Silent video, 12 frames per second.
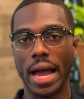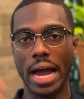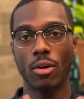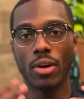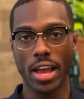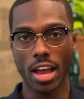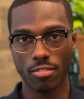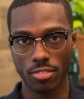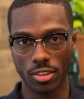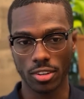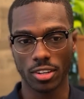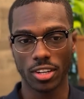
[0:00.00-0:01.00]

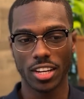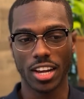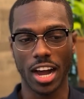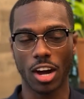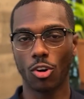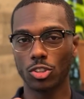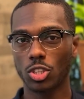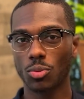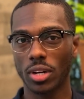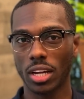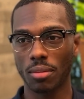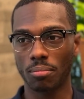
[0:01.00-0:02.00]
However, I also
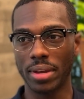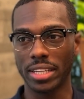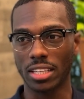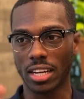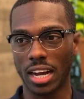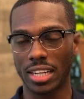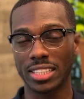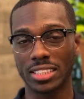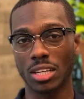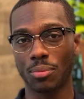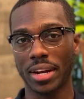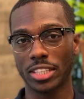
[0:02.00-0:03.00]
want to make the context
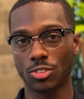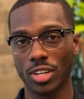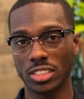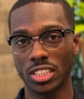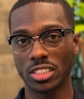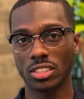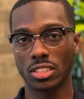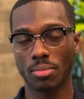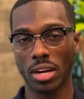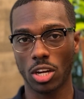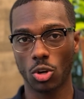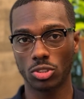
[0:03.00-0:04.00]
that when I transitioned to
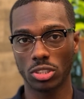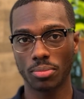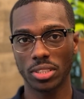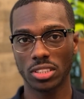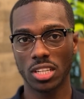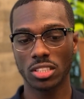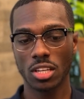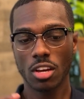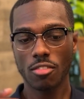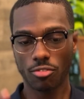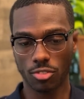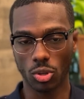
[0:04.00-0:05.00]
my coaching business
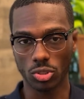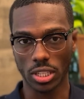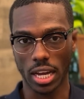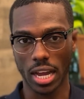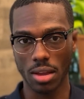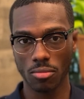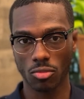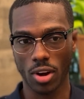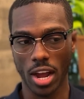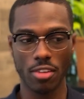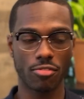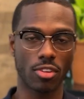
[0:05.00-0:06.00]
full-time,
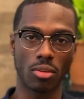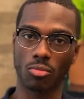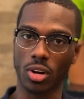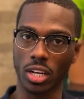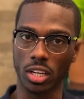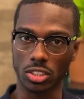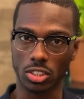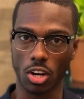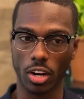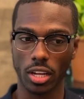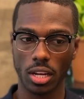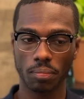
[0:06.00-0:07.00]
right, from running a
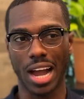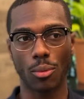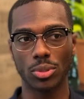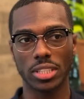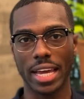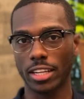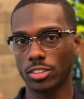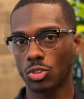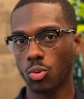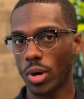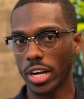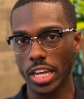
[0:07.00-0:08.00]
startup, I was like
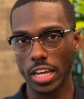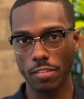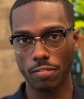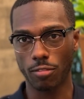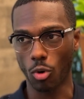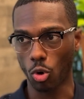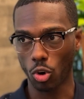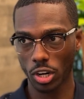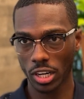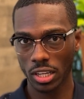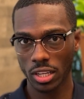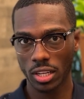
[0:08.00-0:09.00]

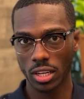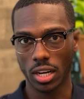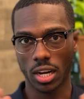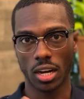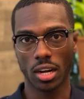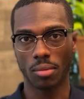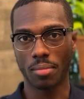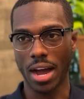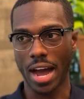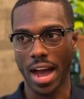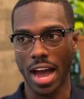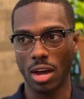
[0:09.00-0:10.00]
24.
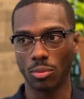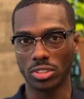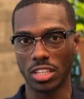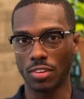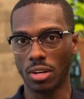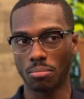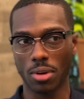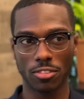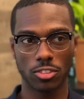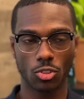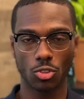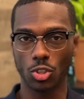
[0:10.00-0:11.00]
I was living in
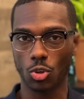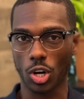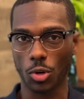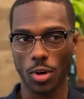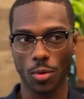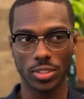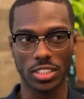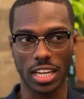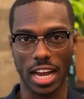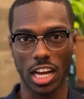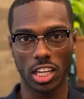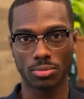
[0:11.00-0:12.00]
Buffalo, New York when I went to
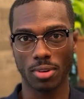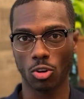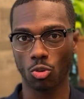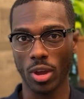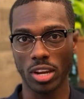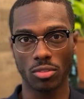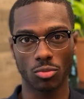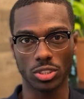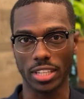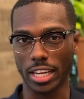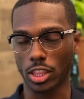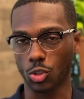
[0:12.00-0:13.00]
college. My rent
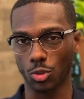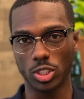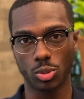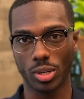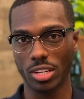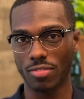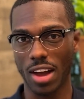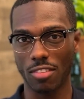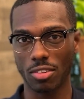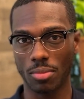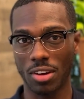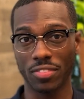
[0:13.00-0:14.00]
was like $325
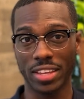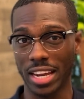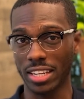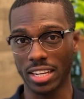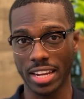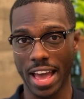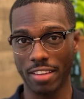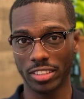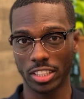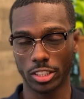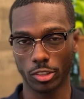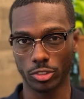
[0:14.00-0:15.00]
a month and I didn't have
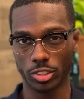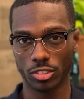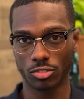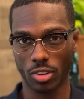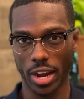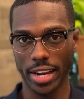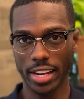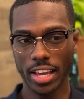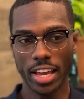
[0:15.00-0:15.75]
any children, right?